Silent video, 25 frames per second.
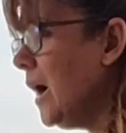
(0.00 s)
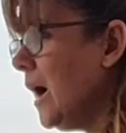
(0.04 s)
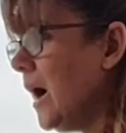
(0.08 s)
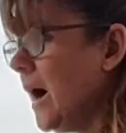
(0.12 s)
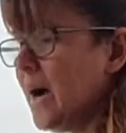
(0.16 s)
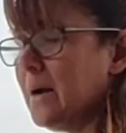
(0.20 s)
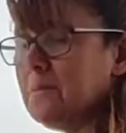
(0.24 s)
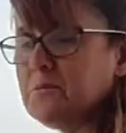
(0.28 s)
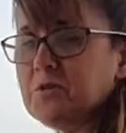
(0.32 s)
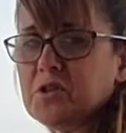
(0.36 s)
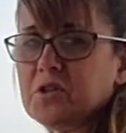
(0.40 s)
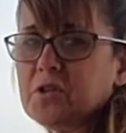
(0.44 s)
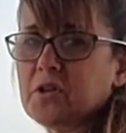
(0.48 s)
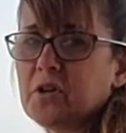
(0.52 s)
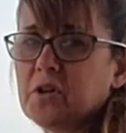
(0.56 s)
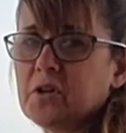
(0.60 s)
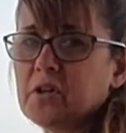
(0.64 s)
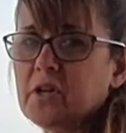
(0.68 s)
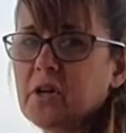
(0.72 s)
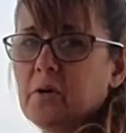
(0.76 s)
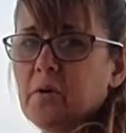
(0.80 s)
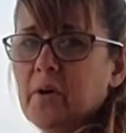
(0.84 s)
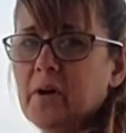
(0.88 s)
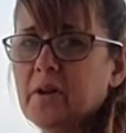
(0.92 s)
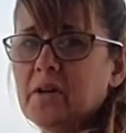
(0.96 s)
I'm just going to
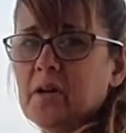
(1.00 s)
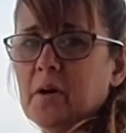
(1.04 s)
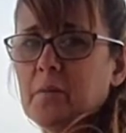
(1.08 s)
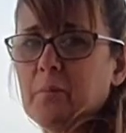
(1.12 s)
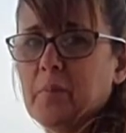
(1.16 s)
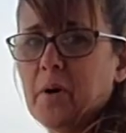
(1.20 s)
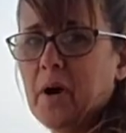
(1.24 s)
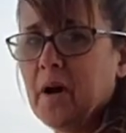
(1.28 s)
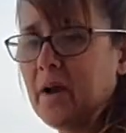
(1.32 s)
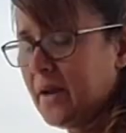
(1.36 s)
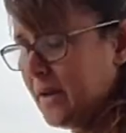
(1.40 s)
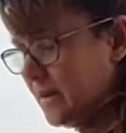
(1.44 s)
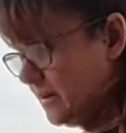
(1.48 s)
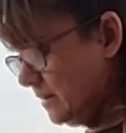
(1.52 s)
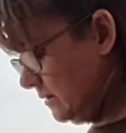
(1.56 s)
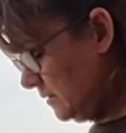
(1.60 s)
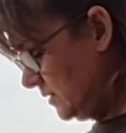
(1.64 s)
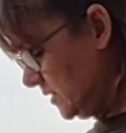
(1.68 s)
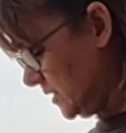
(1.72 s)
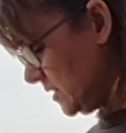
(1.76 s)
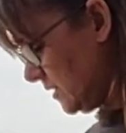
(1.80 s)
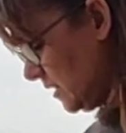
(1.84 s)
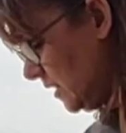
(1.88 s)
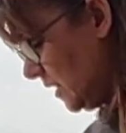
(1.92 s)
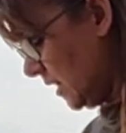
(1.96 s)
go end up buying
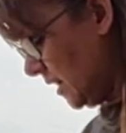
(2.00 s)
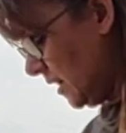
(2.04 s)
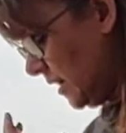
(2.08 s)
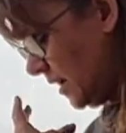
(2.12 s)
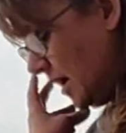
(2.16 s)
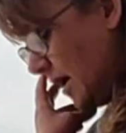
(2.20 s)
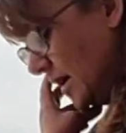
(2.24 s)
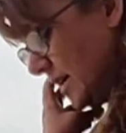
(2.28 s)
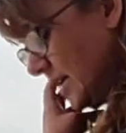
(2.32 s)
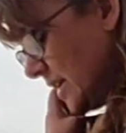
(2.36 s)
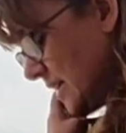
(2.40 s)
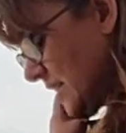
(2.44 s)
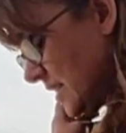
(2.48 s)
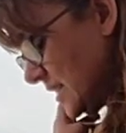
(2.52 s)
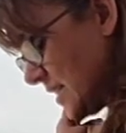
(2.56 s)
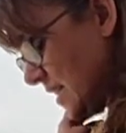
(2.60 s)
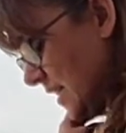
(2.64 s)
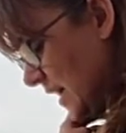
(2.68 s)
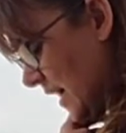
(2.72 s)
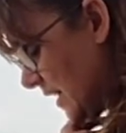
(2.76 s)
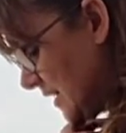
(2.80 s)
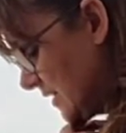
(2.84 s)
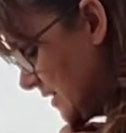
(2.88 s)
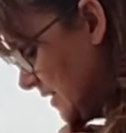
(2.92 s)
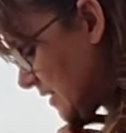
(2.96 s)
onion
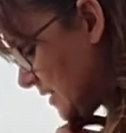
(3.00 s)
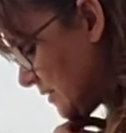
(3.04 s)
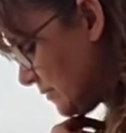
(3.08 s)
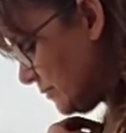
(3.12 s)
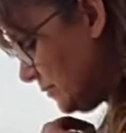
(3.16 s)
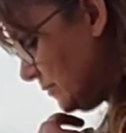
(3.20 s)
sets